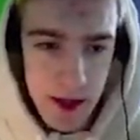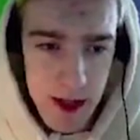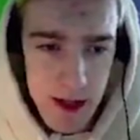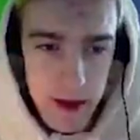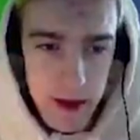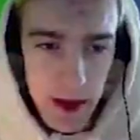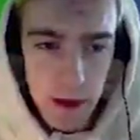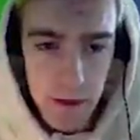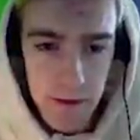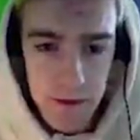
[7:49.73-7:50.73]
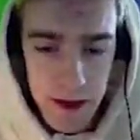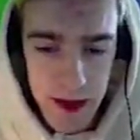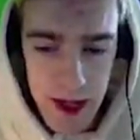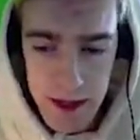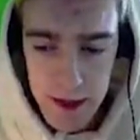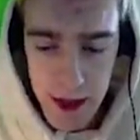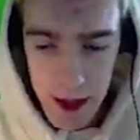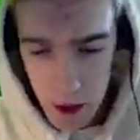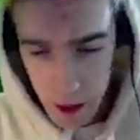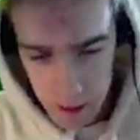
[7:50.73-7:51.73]
That's pretty cool. That's pretty
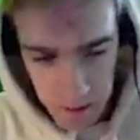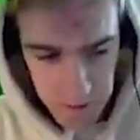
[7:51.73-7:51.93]
cool.